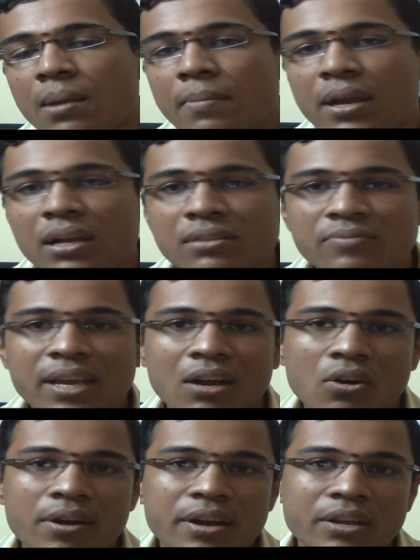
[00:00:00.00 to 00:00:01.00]
Because we
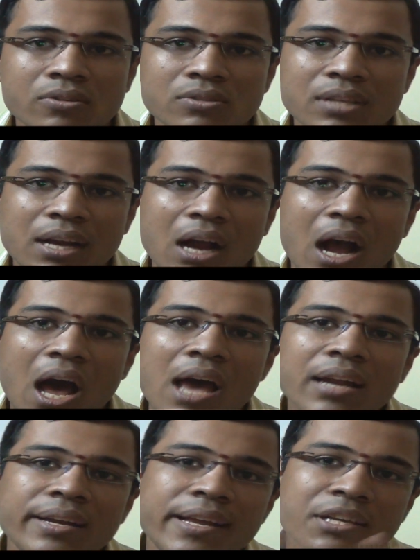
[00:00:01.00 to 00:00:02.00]
are going to use the
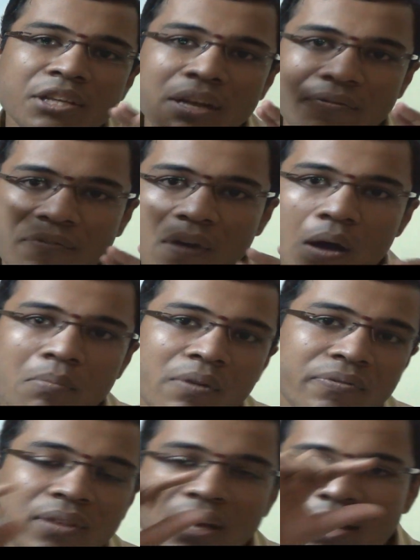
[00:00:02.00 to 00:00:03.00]
Cartesian form
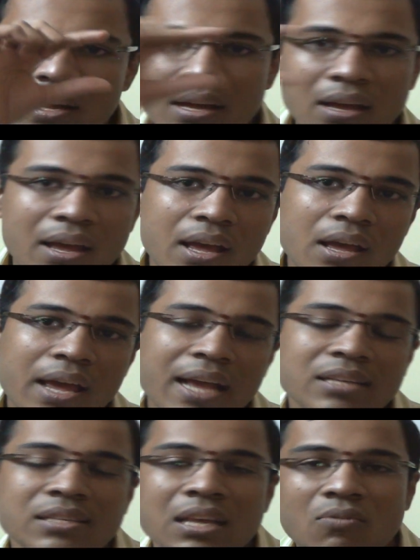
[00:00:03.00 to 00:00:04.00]
of the
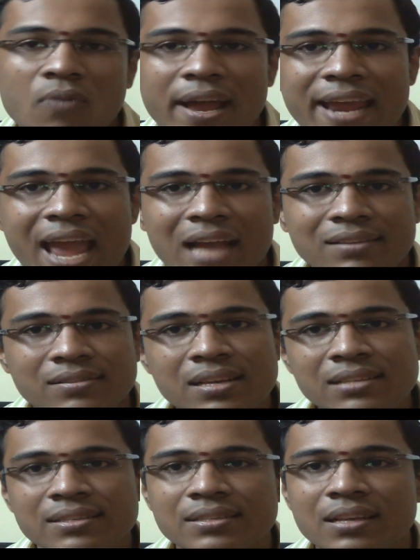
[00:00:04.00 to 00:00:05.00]
x and y
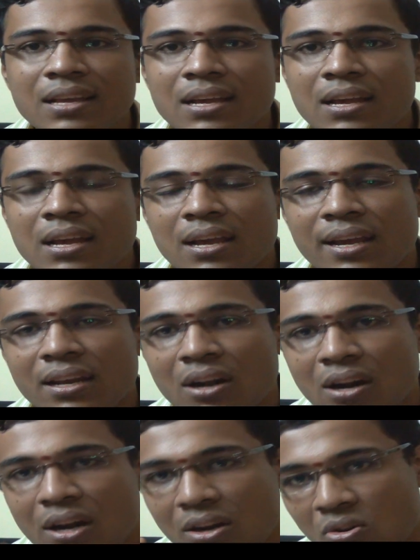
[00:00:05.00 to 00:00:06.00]
axis
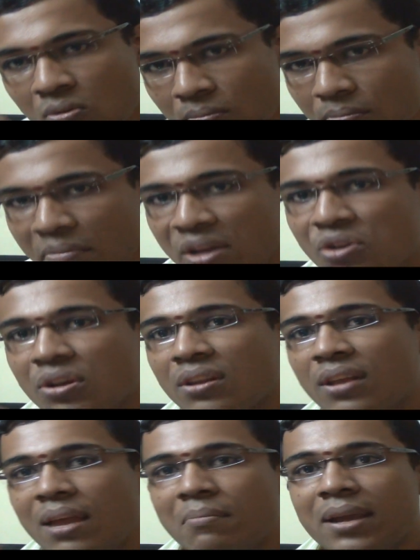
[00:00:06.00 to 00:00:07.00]
in order to
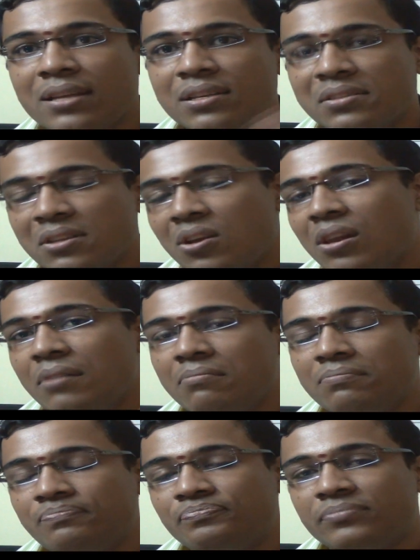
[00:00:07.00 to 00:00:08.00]
measure the images now.
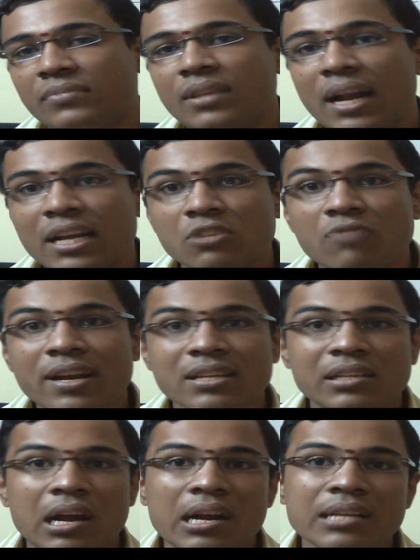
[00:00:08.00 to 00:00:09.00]
That is why
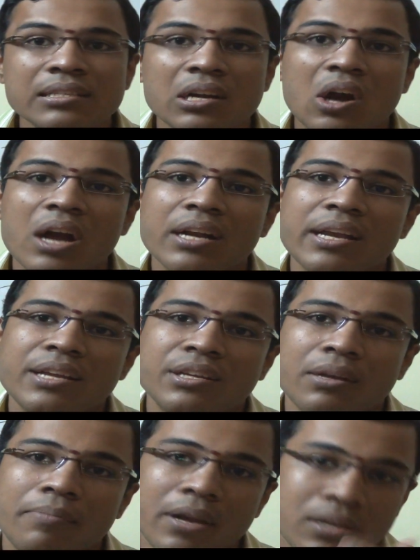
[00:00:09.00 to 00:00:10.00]
it is called as
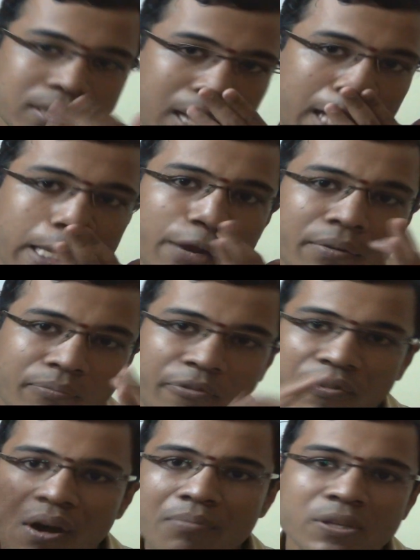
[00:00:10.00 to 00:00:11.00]
Cartesian, because the other
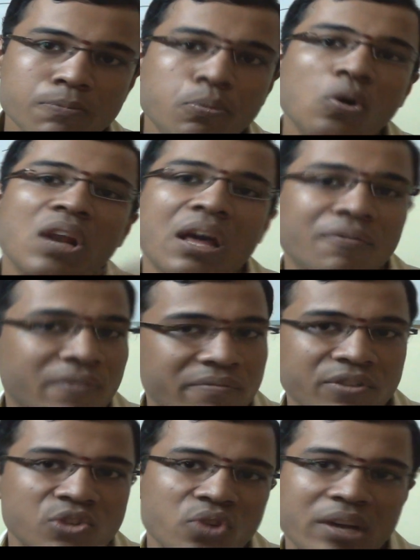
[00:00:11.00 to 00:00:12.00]
form is polar
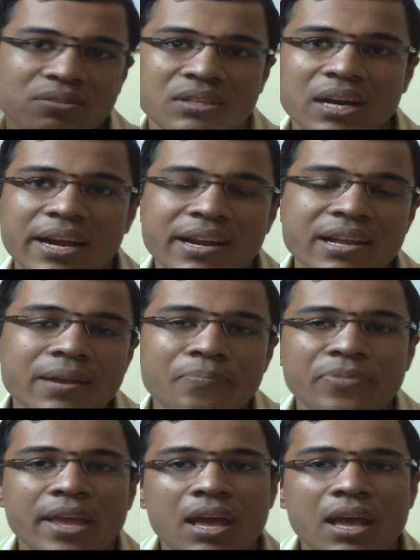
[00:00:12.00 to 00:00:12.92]
form, which you have studied in